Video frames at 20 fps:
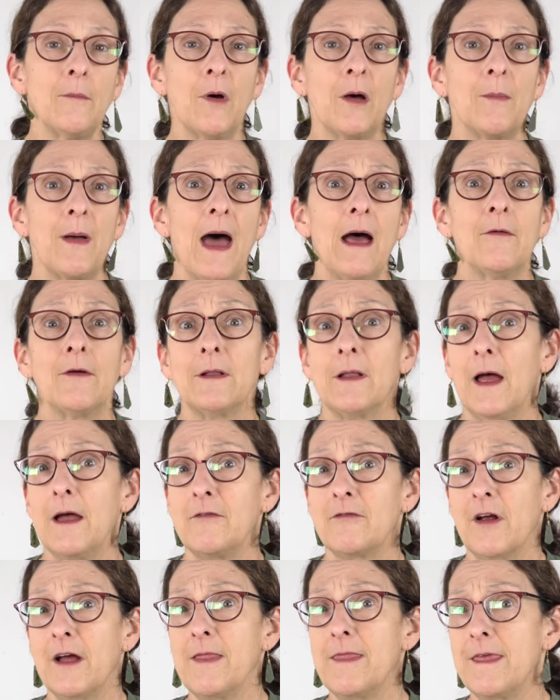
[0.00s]
how about battery
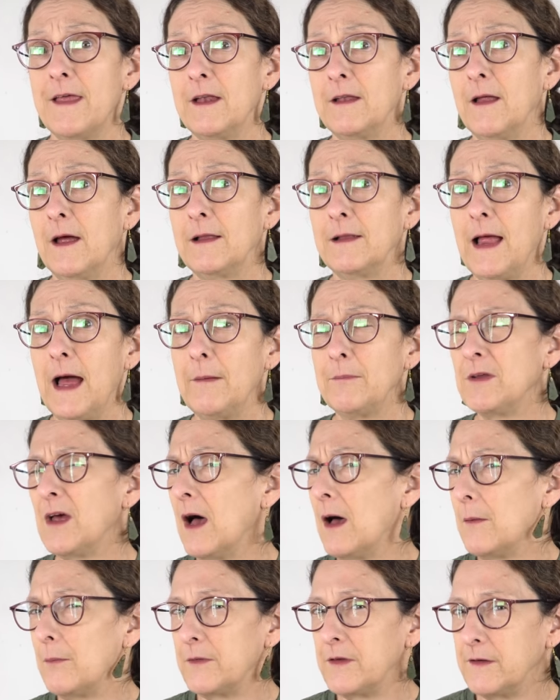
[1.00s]
life, right? Thin light
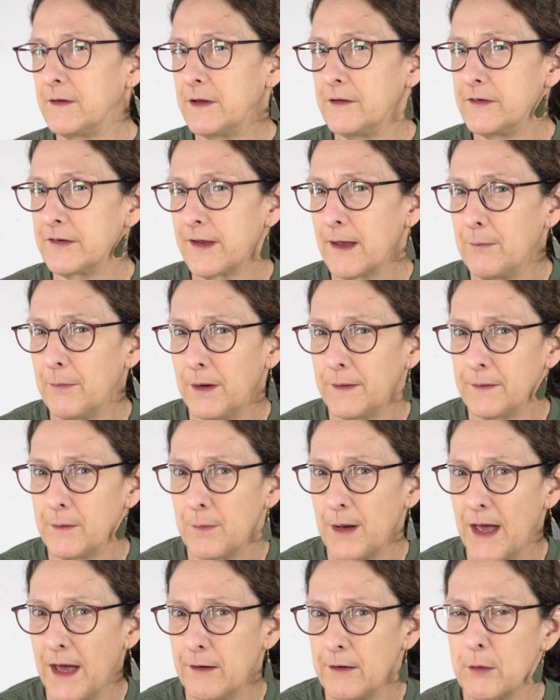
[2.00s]
laptop, did they skimp on the
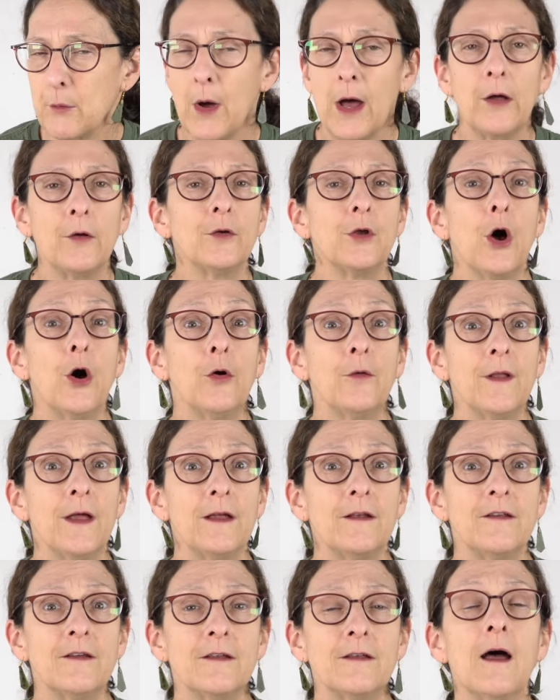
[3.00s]
battery? Well, no,
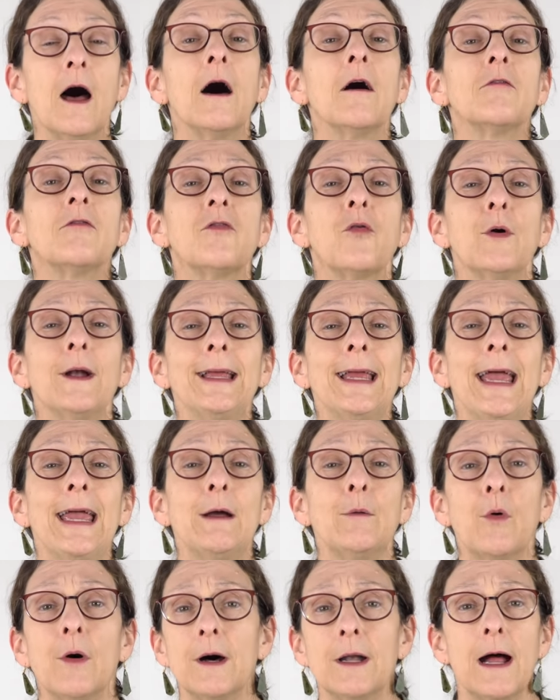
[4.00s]
they did not.
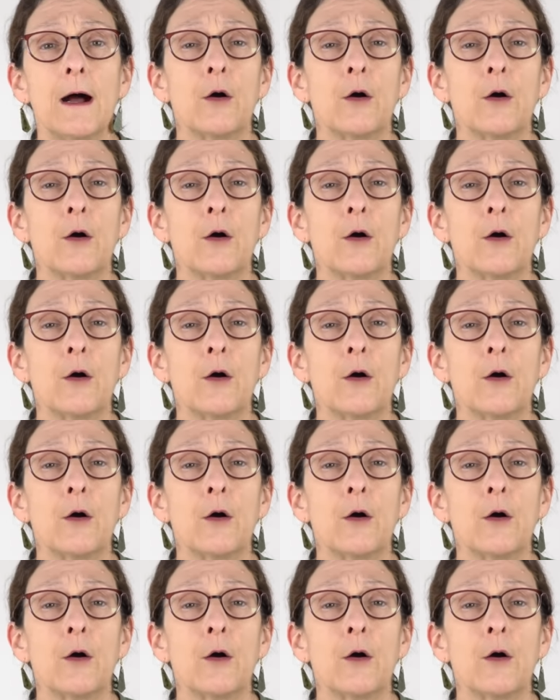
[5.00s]
forty-eight watt